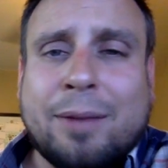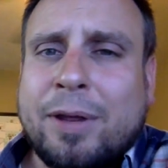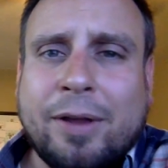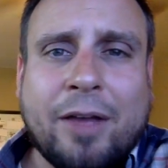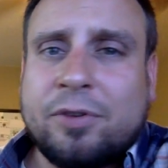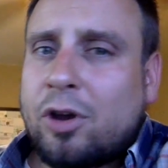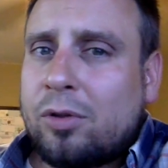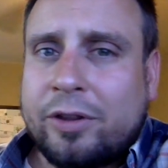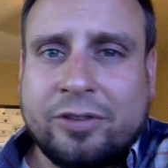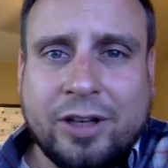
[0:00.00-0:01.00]
I may have to go
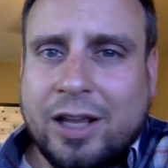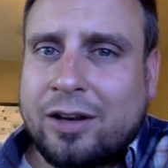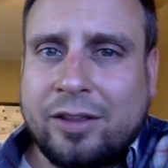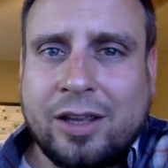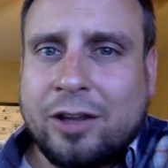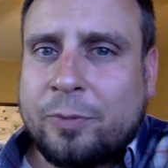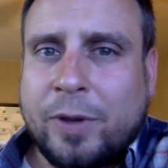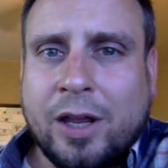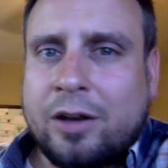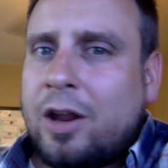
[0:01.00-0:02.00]
listen again to the
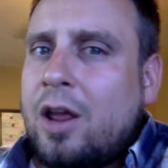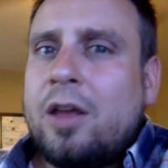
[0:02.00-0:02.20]
ESPN thing.